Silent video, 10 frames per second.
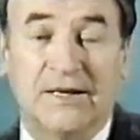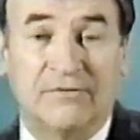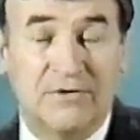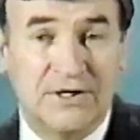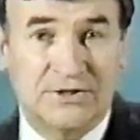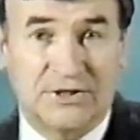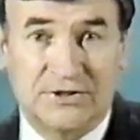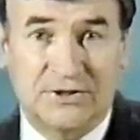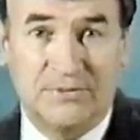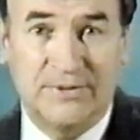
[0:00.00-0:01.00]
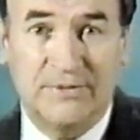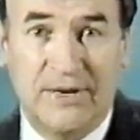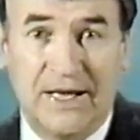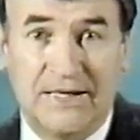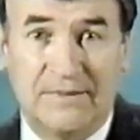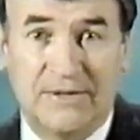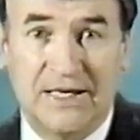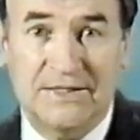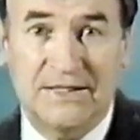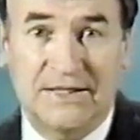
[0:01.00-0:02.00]
For instance, you meet a man named
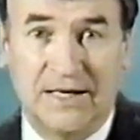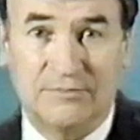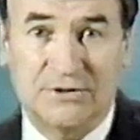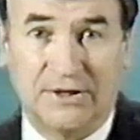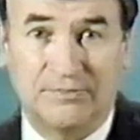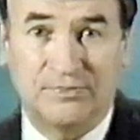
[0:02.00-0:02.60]
Casey Thompson.